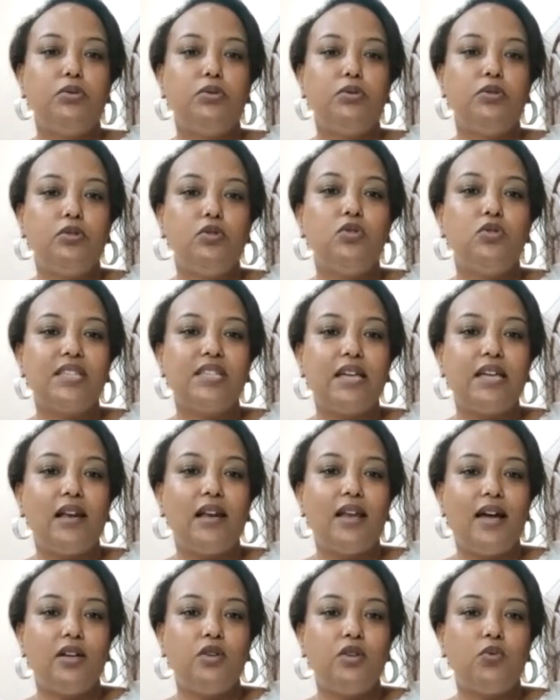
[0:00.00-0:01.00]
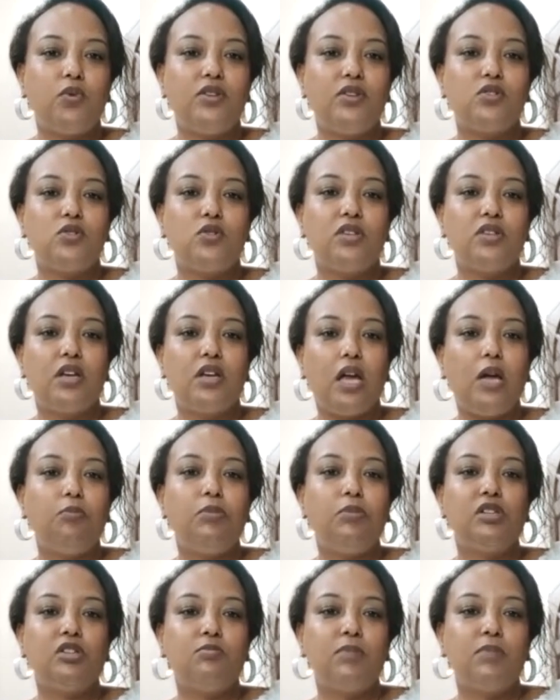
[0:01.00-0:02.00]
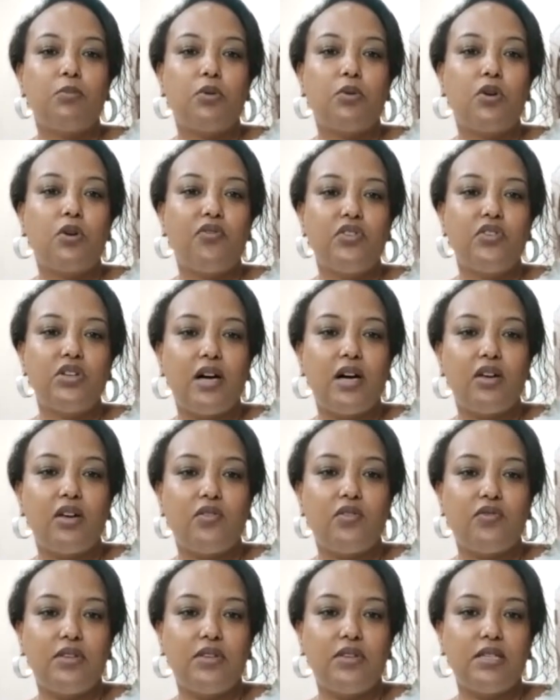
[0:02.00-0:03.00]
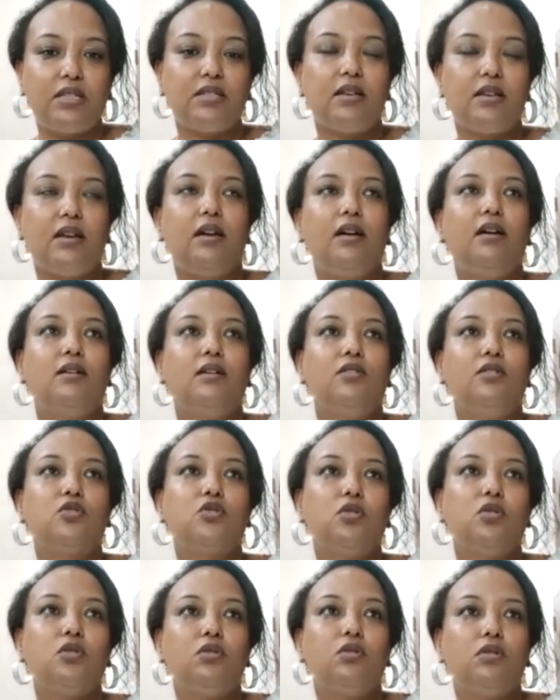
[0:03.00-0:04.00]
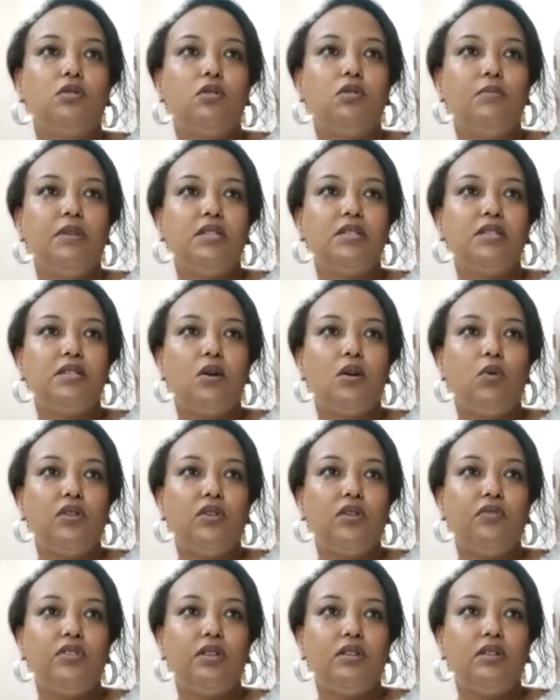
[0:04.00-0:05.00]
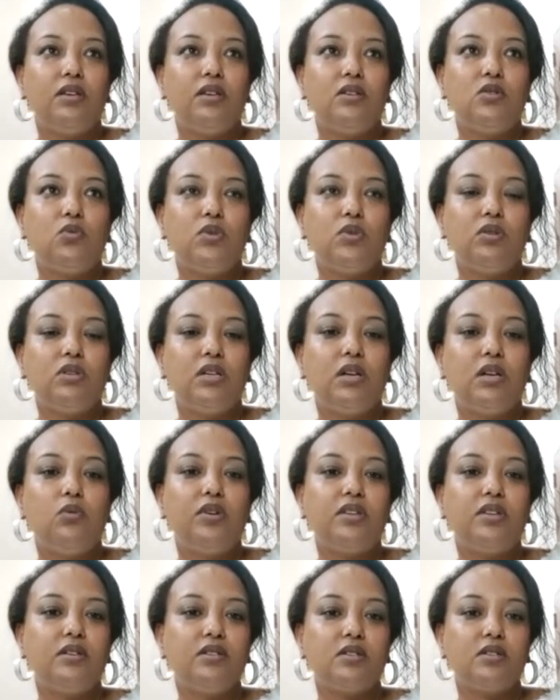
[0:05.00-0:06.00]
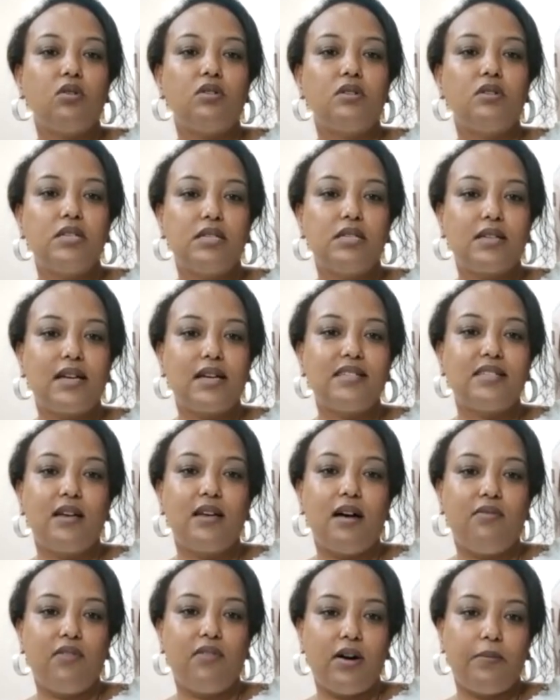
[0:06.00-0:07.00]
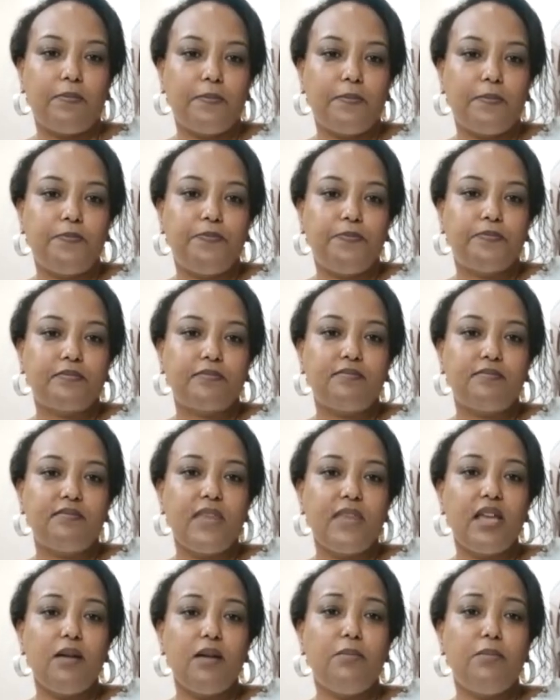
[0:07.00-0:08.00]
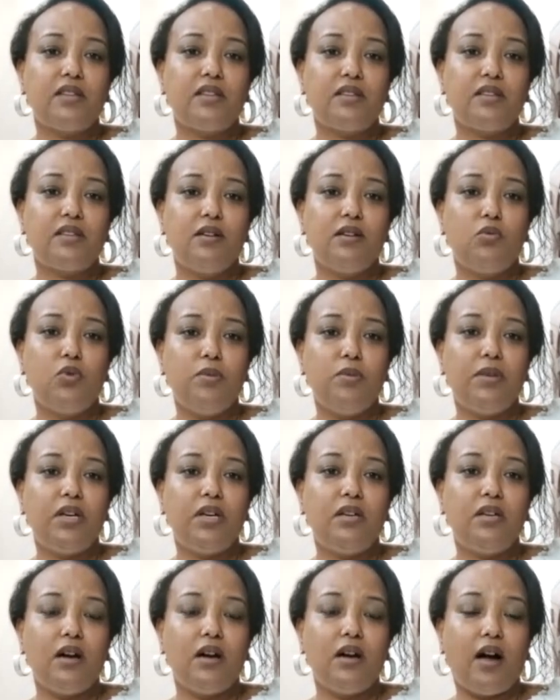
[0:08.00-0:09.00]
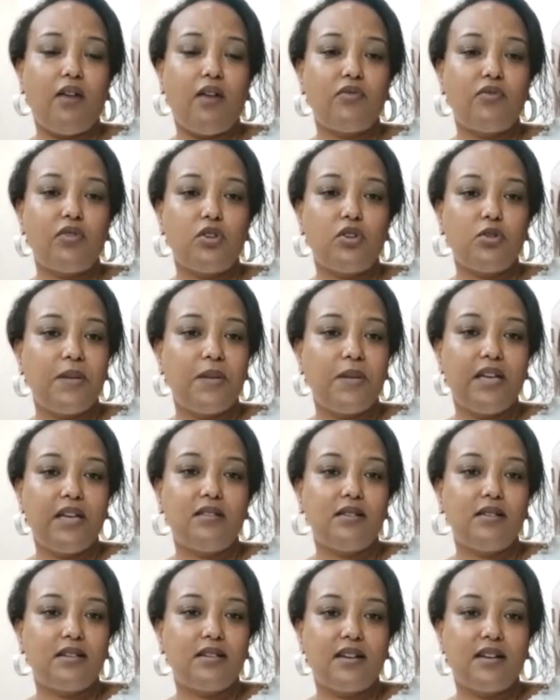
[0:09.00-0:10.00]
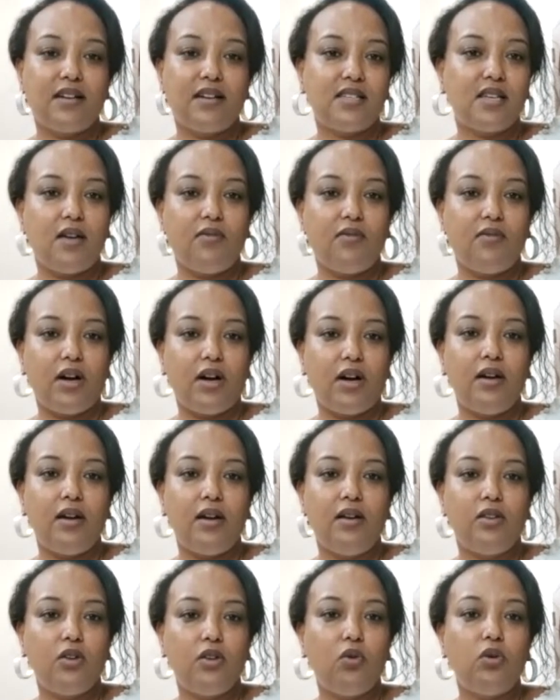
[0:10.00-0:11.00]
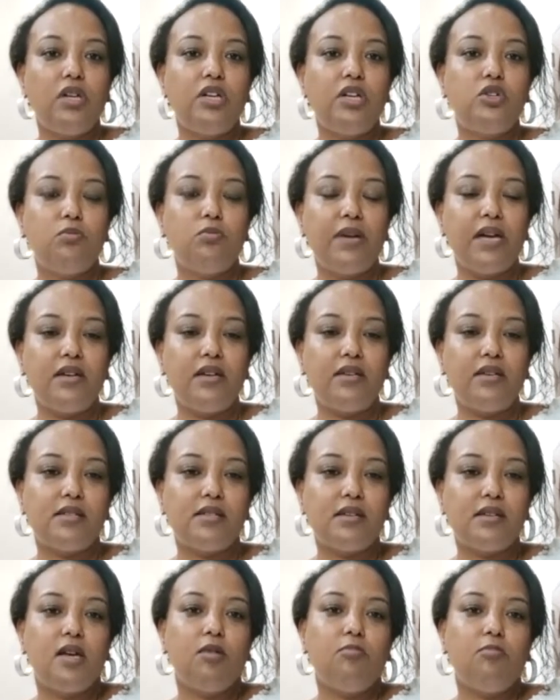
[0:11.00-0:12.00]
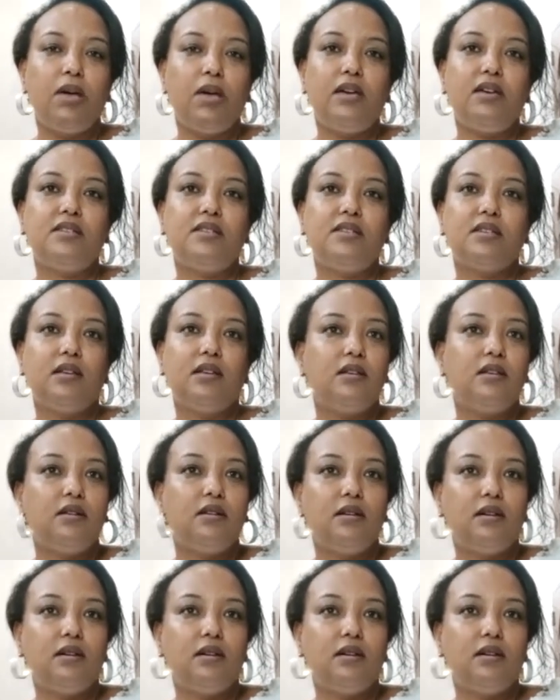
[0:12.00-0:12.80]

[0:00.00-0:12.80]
use that land with, so they're able to make profit out of this. So COMESA, one of the things we deal with is this cassava. But the women have not planted cassava. They only do maize. Maize and